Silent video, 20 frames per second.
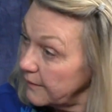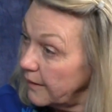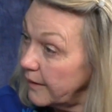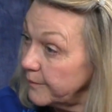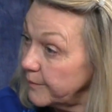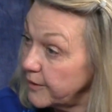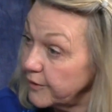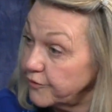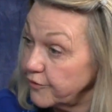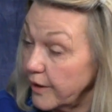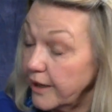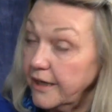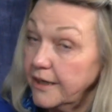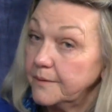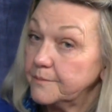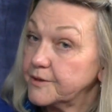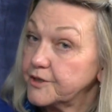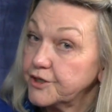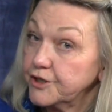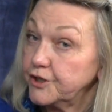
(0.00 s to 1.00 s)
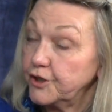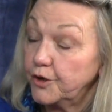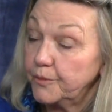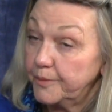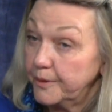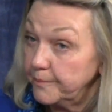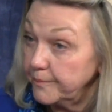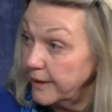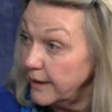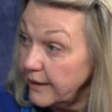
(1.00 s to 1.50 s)
up the drapes, you know,
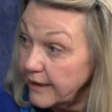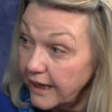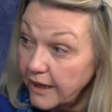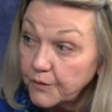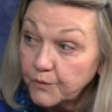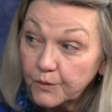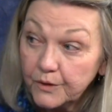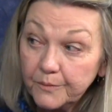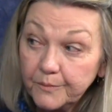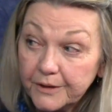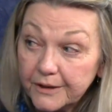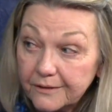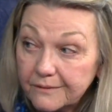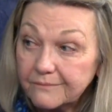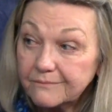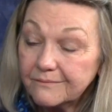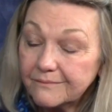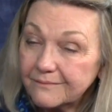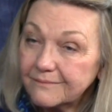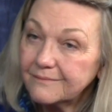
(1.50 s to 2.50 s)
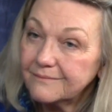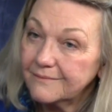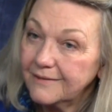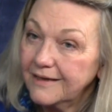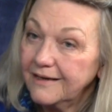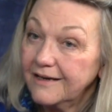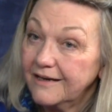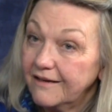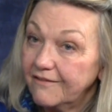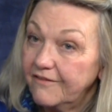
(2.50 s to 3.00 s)
but men and women, yeah.
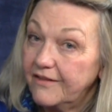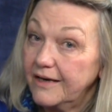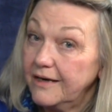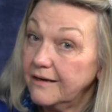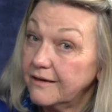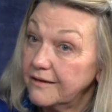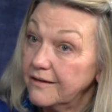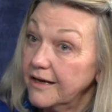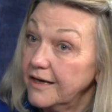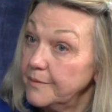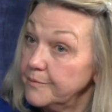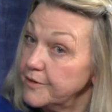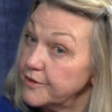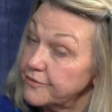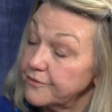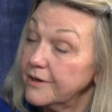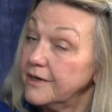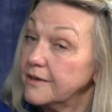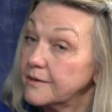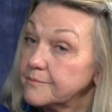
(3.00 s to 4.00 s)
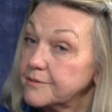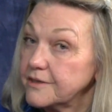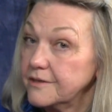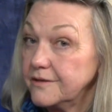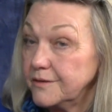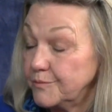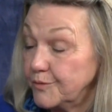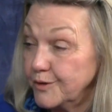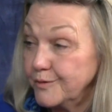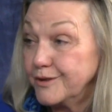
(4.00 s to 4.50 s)
they climb the drapes in the
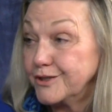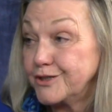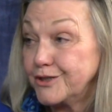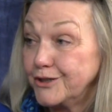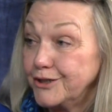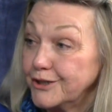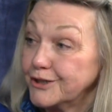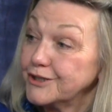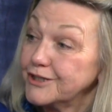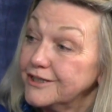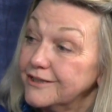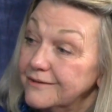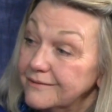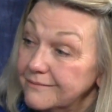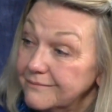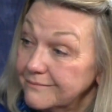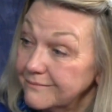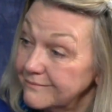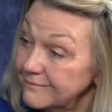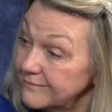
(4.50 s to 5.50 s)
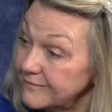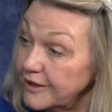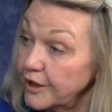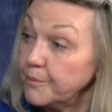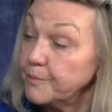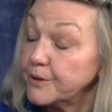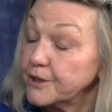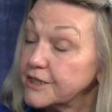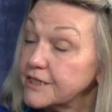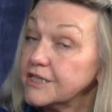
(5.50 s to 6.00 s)
Mormon church. Yeah. Their
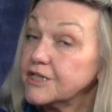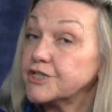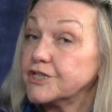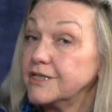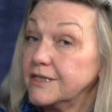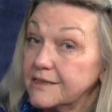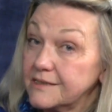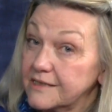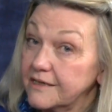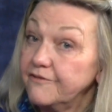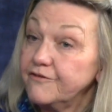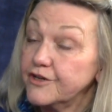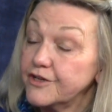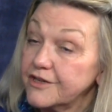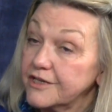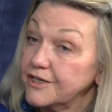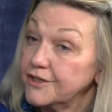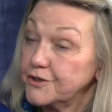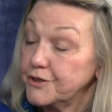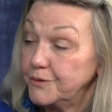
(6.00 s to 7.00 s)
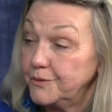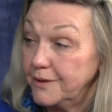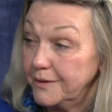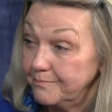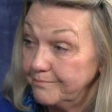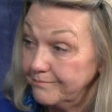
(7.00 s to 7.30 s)
position is everything to them.